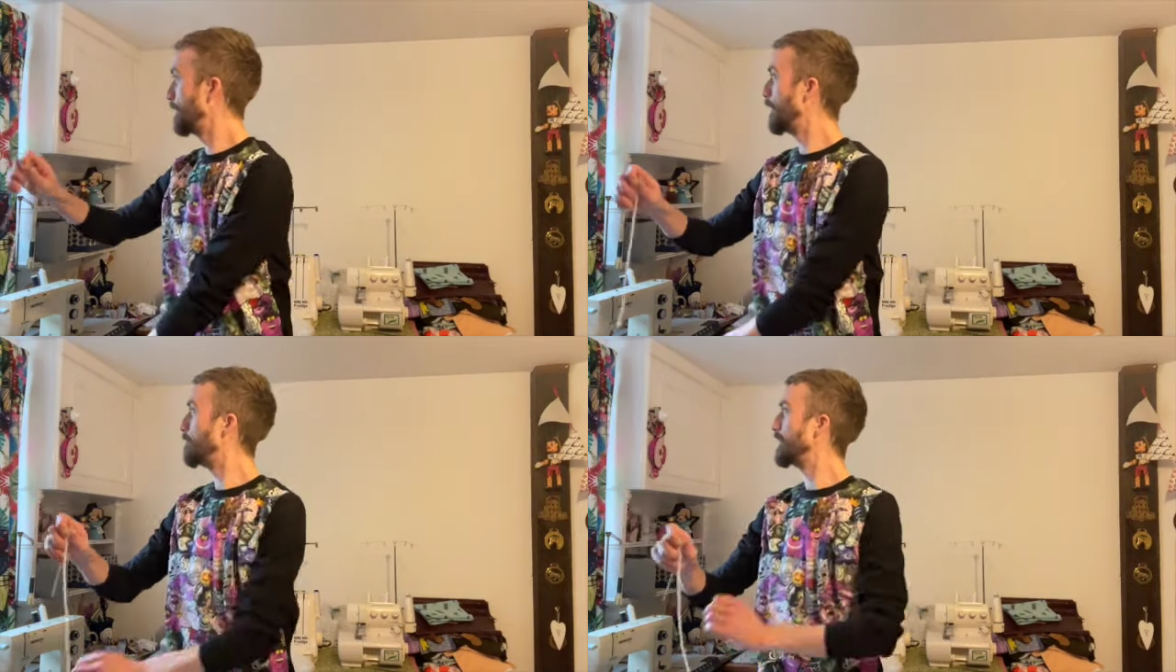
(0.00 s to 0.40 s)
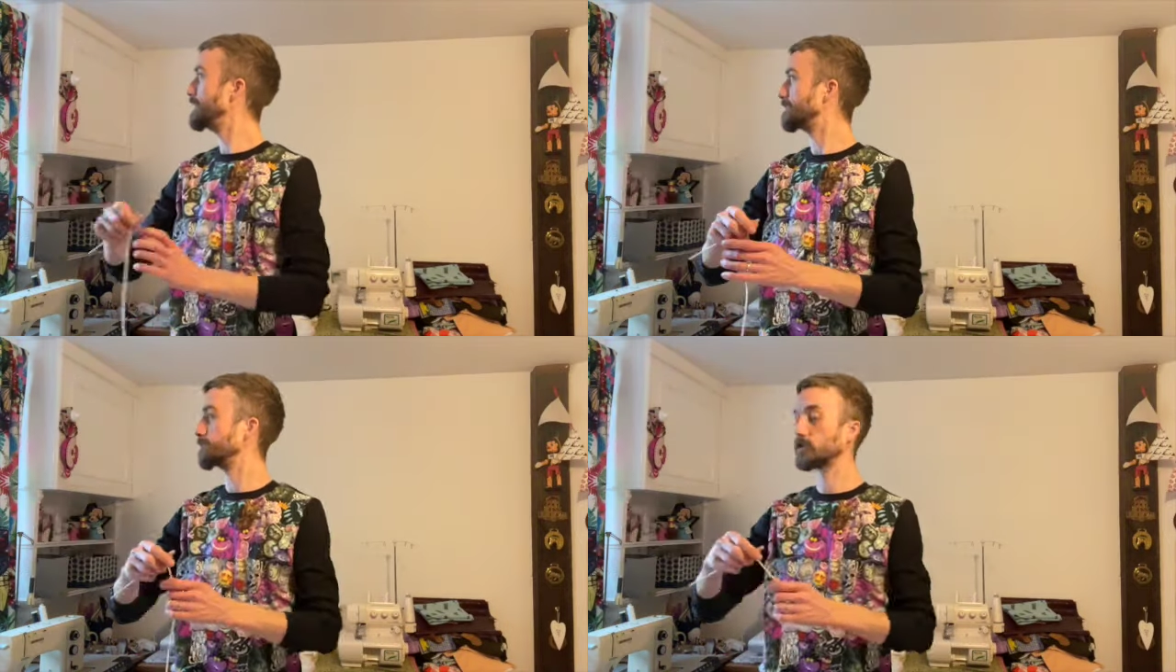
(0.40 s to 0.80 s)
a
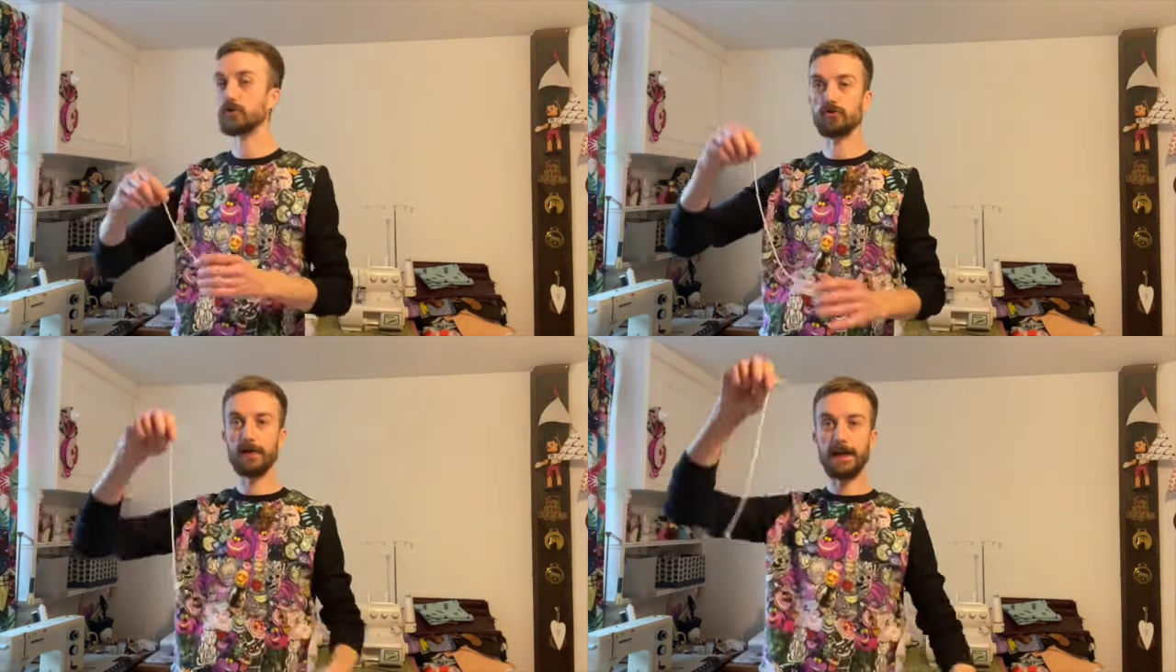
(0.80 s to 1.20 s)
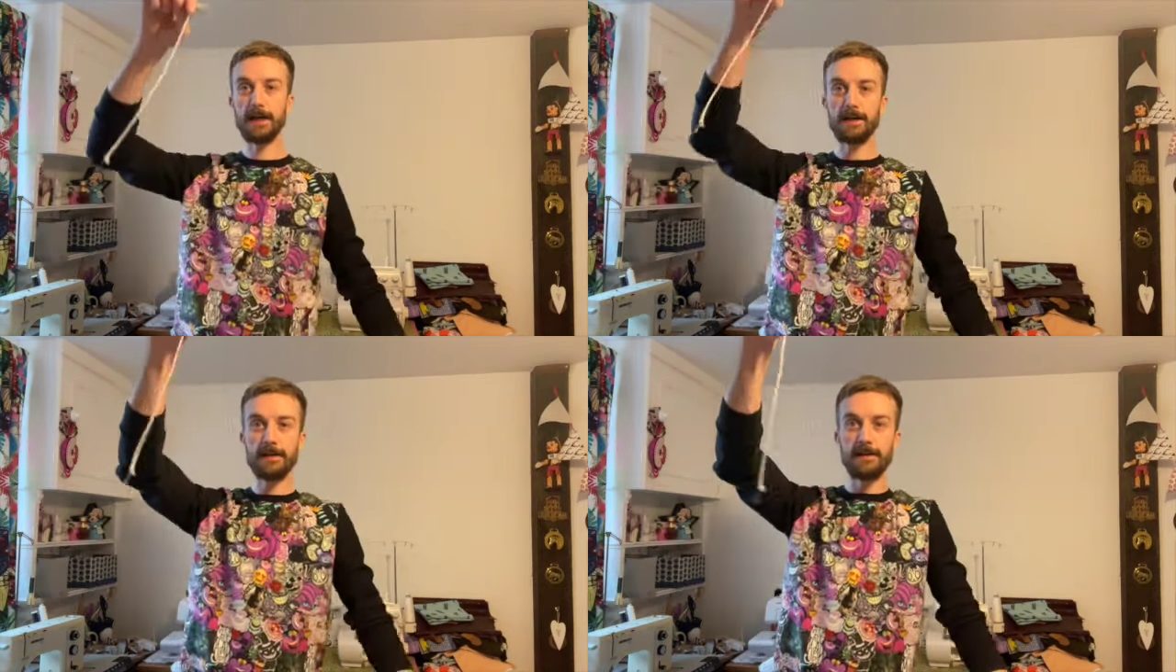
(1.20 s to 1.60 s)
piece of
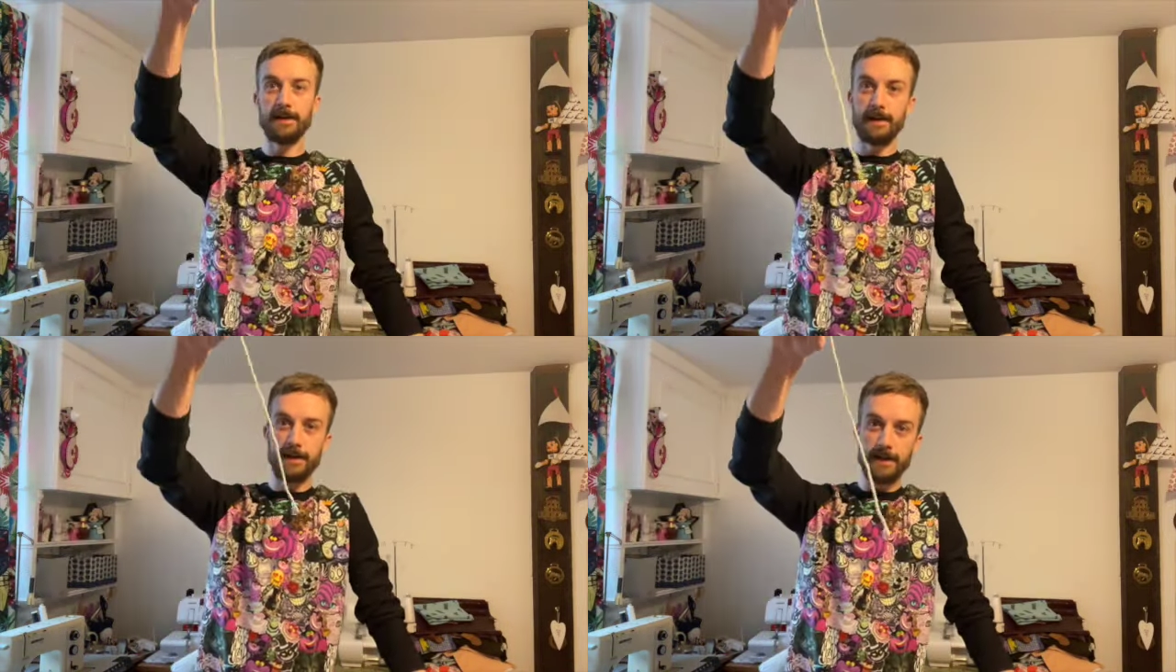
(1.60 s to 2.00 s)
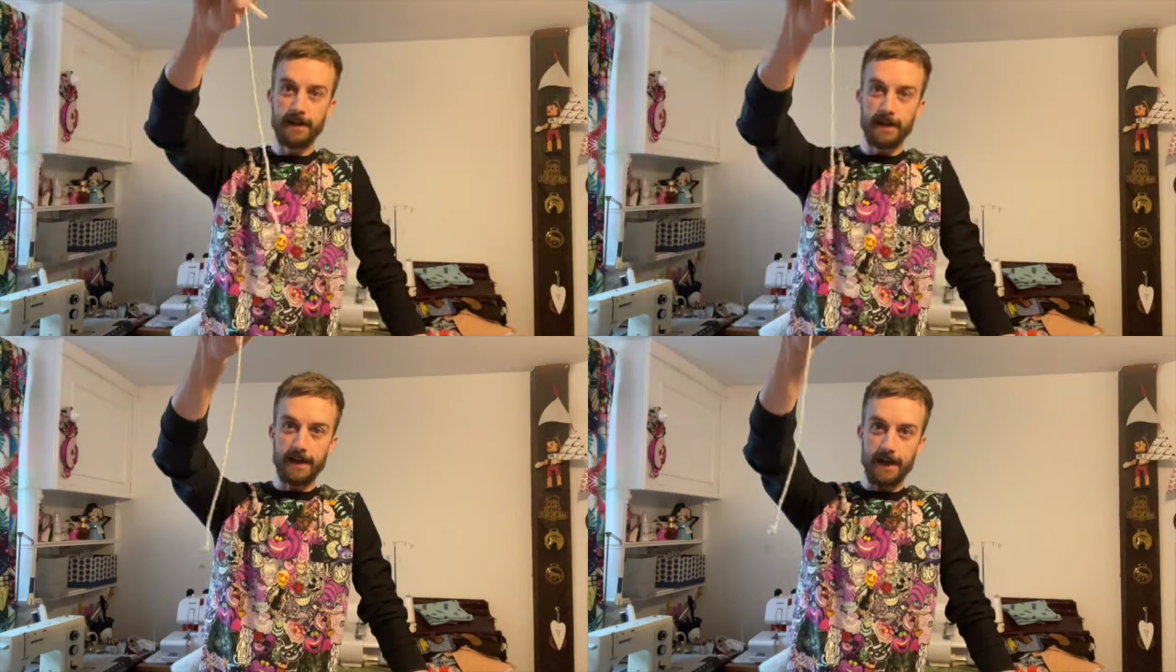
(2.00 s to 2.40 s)
string
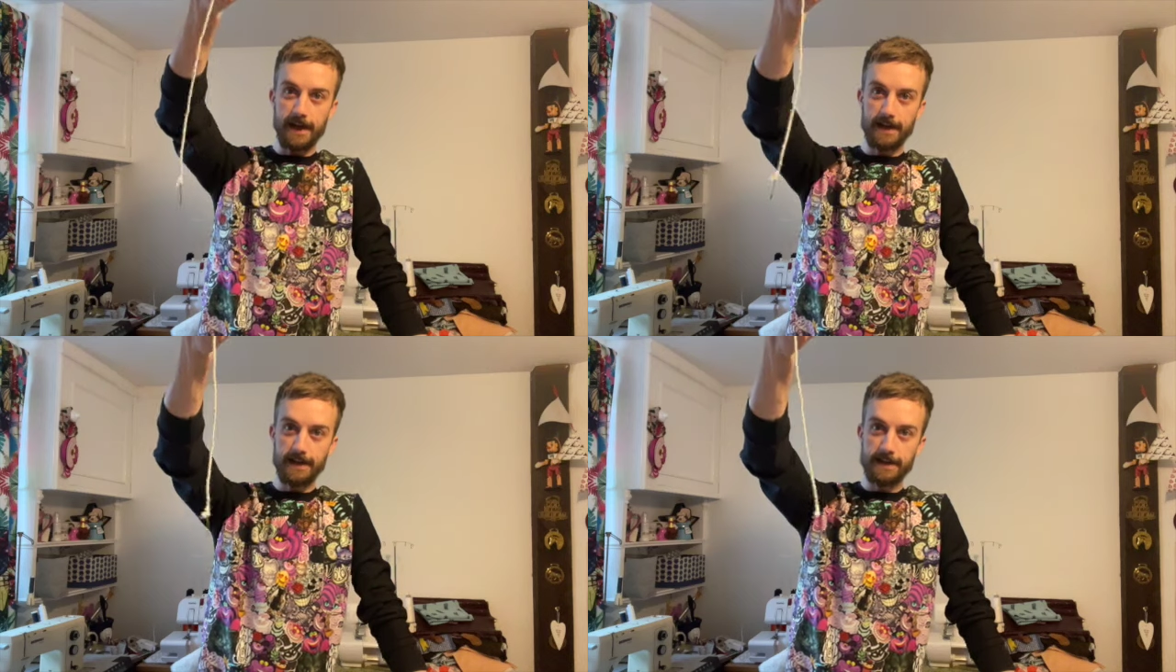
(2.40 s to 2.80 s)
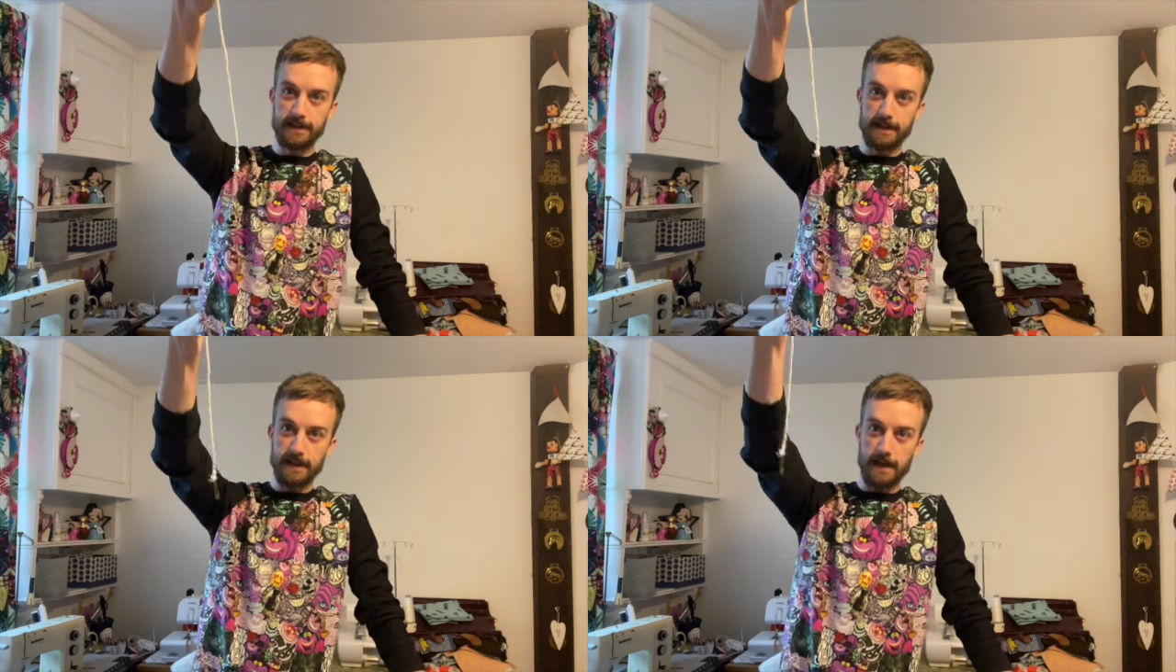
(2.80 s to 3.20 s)

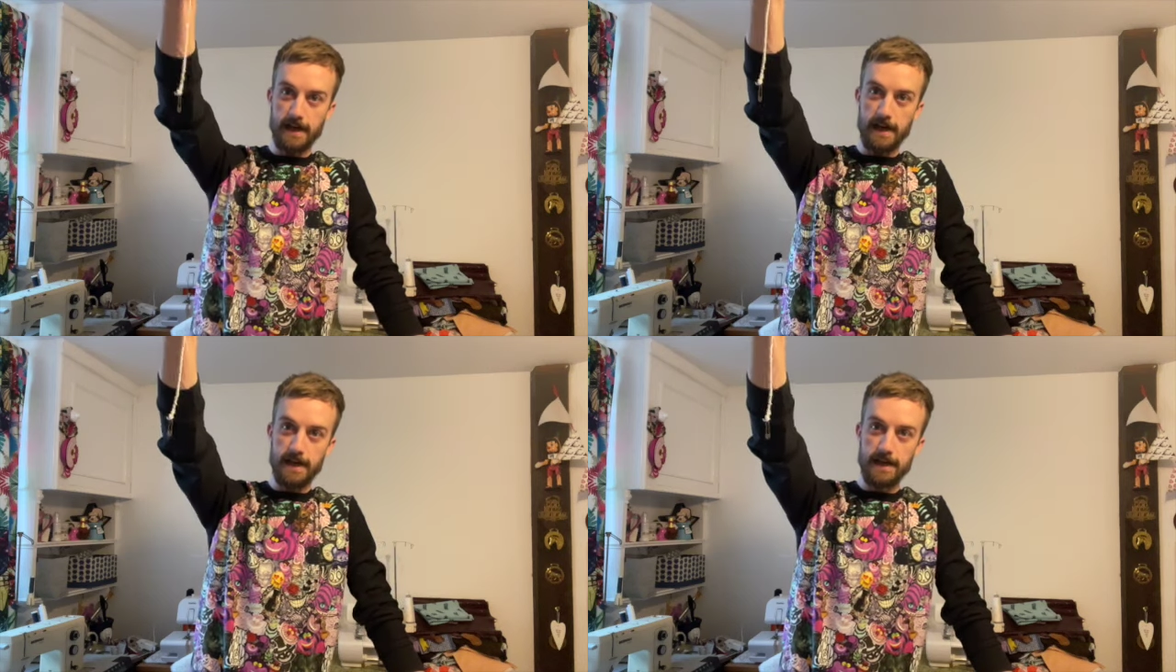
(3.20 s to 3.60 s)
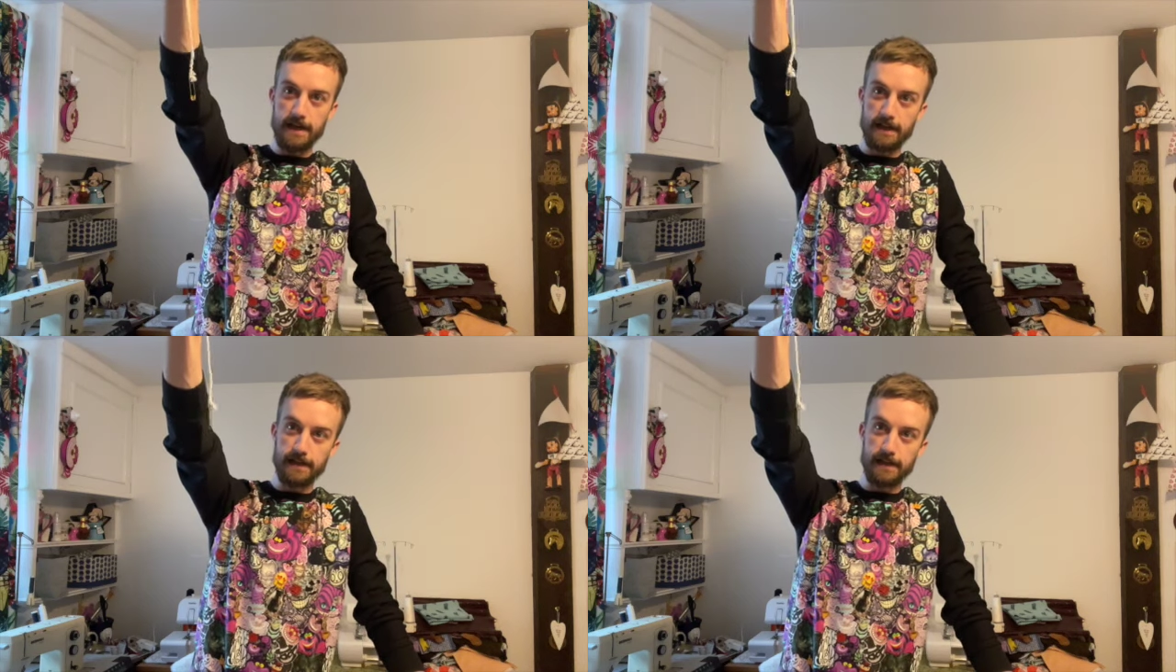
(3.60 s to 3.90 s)
and a